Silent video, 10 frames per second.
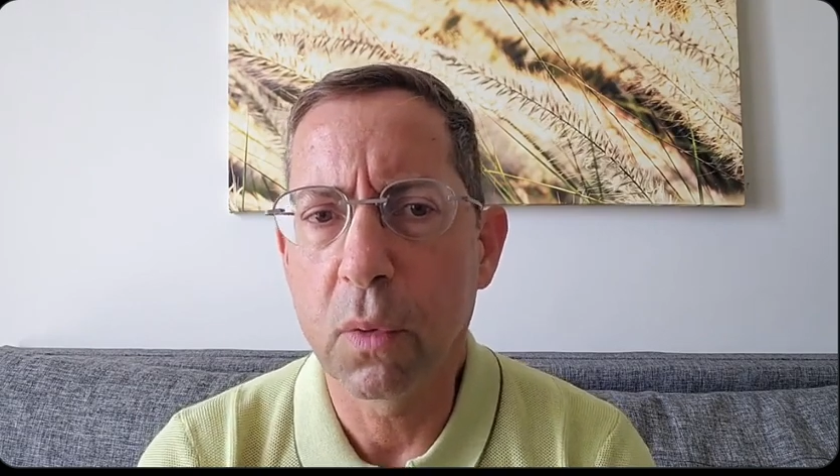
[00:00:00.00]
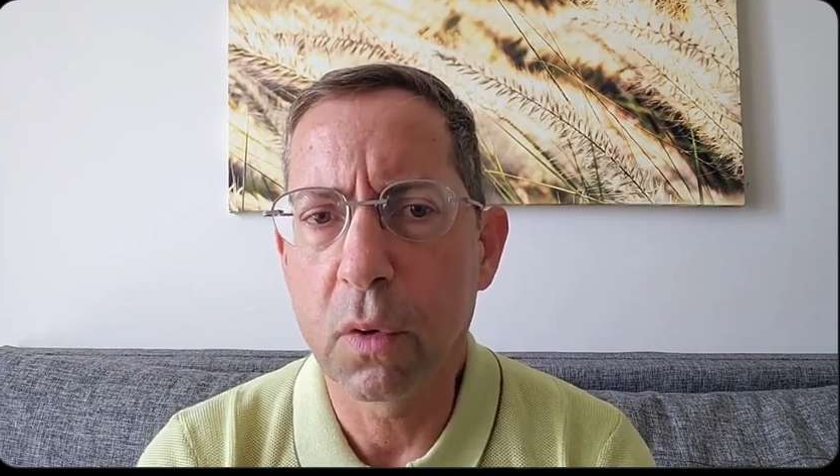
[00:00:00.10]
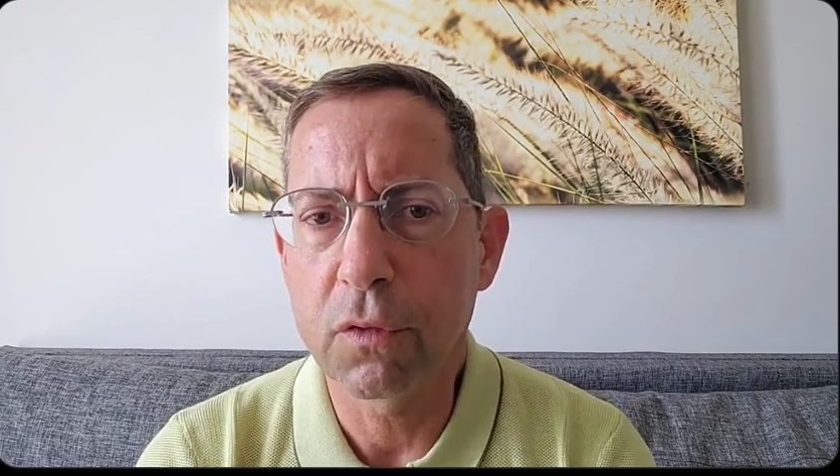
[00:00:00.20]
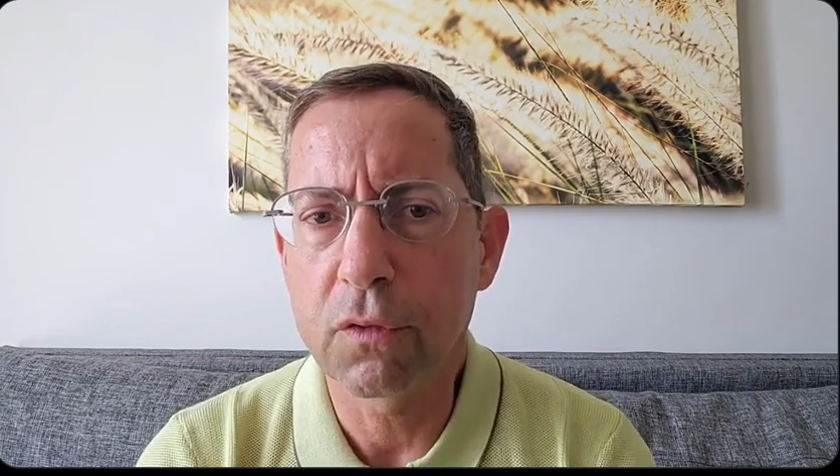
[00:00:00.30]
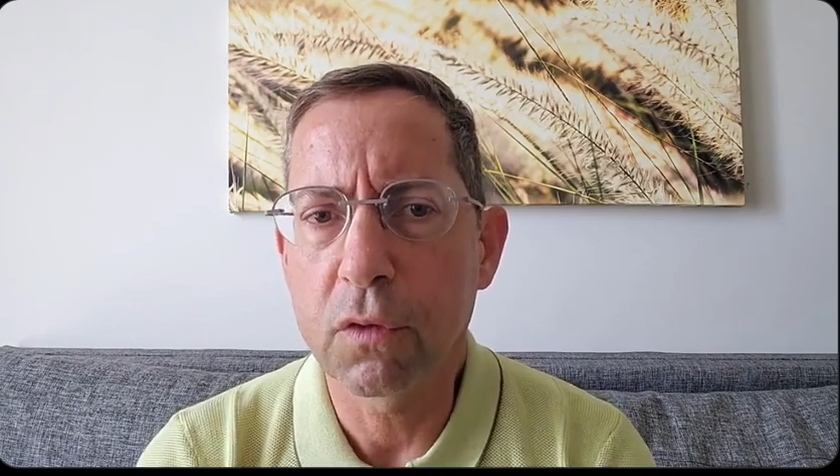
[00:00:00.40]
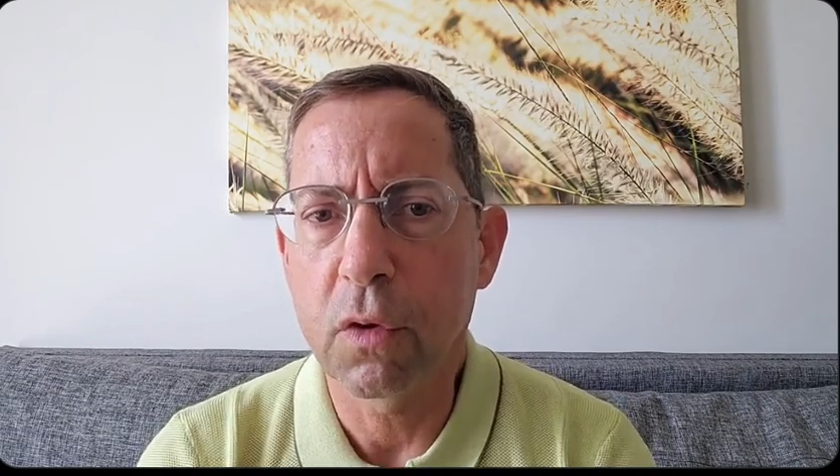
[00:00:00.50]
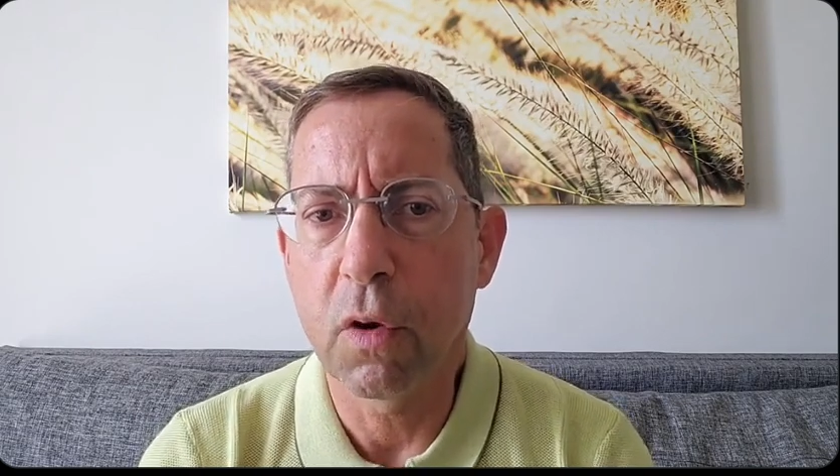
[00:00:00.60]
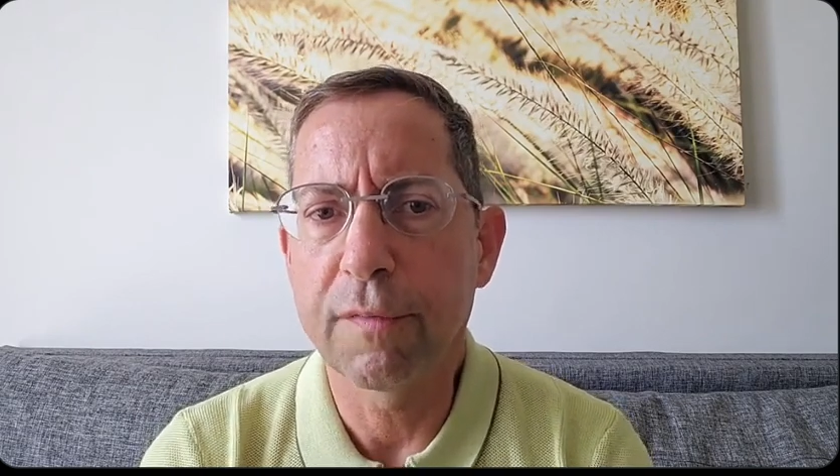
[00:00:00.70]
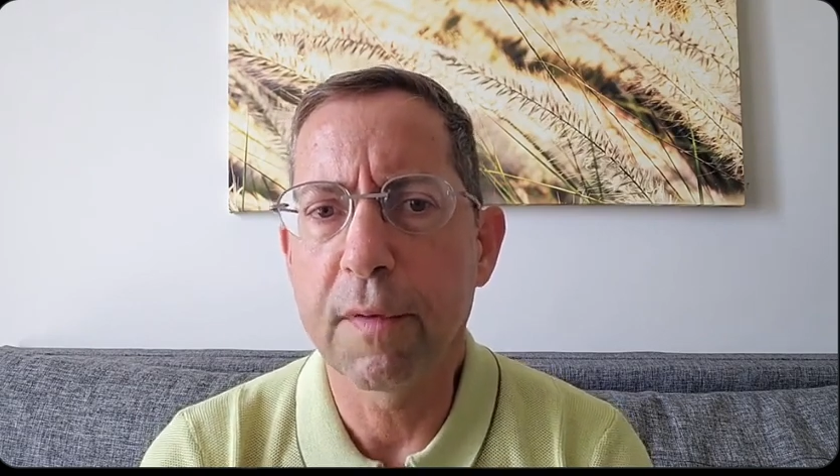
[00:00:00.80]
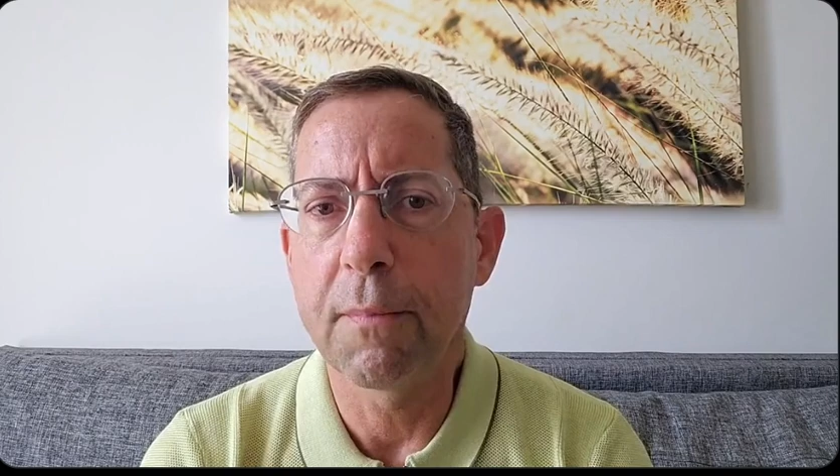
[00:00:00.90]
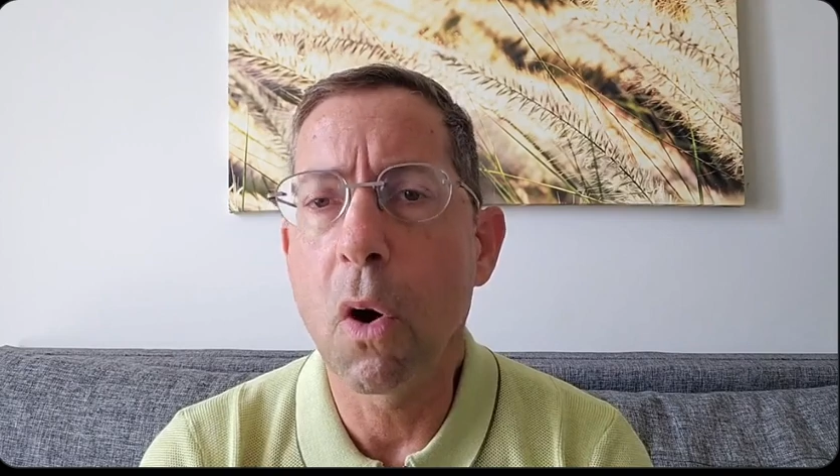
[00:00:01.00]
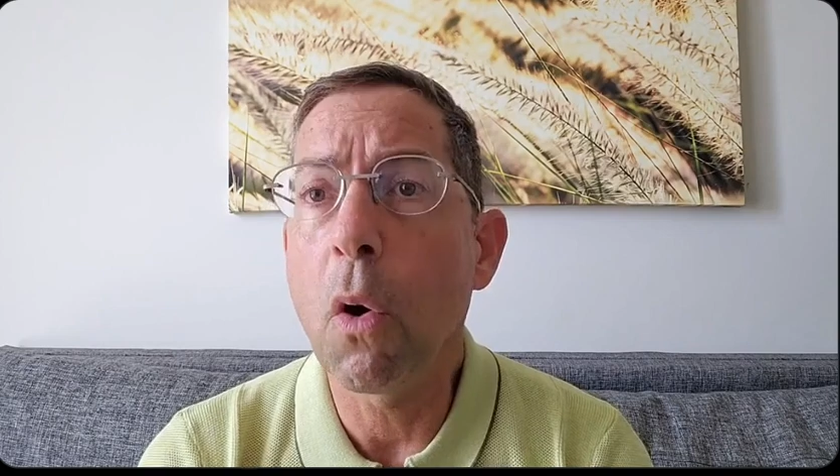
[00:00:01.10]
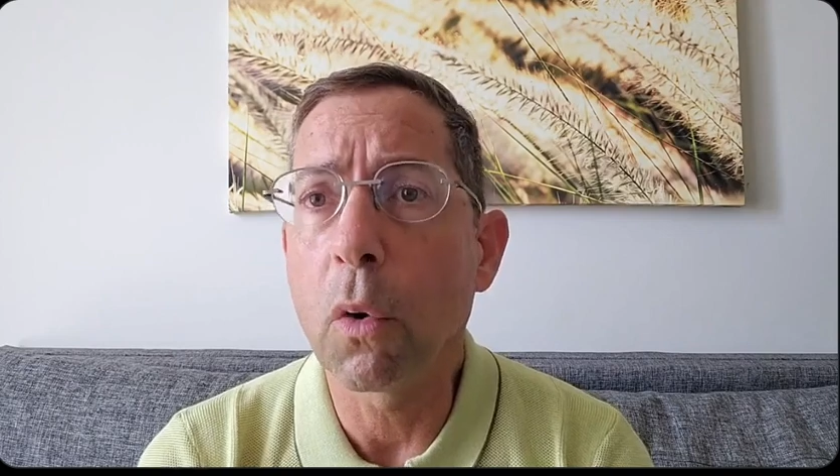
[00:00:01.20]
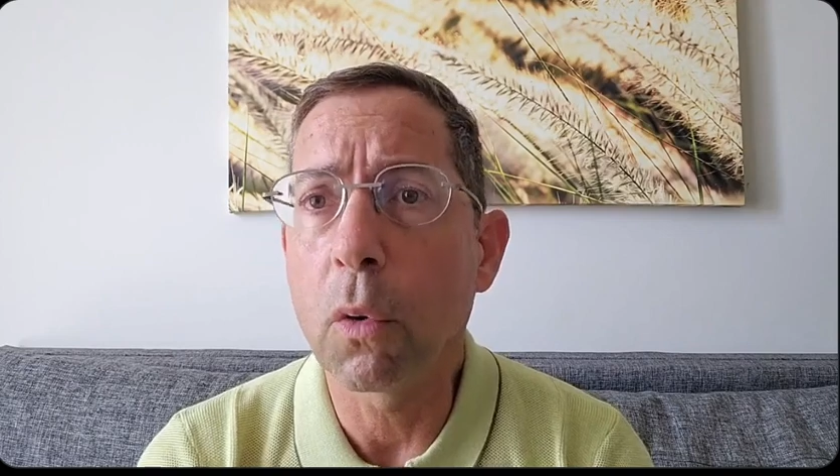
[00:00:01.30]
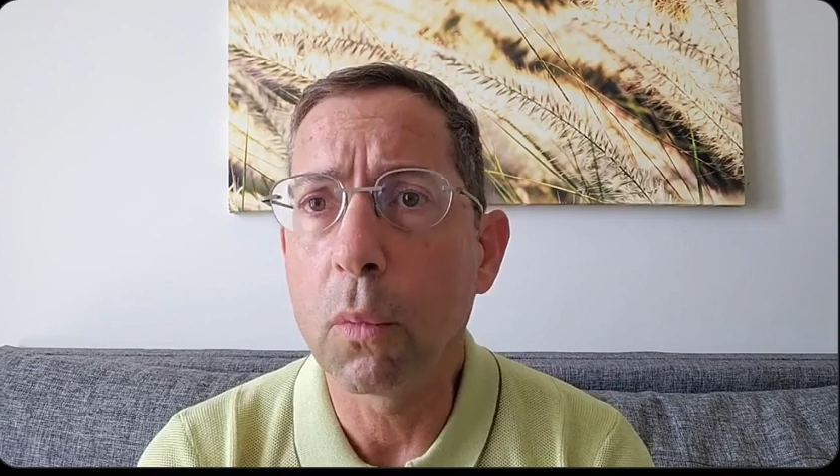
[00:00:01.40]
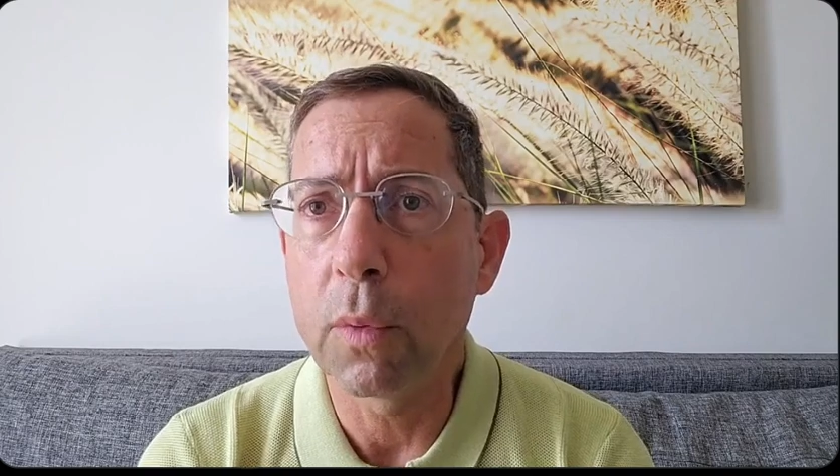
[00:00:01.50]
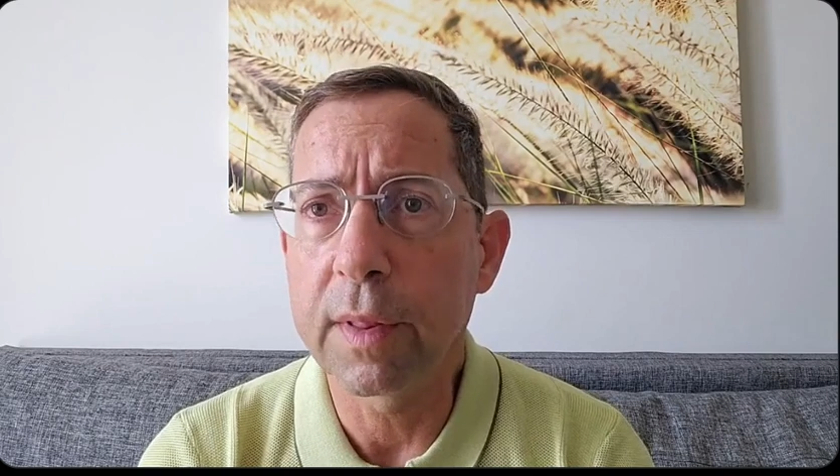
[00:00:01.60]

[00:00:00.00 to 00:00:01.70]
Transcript: was of a mole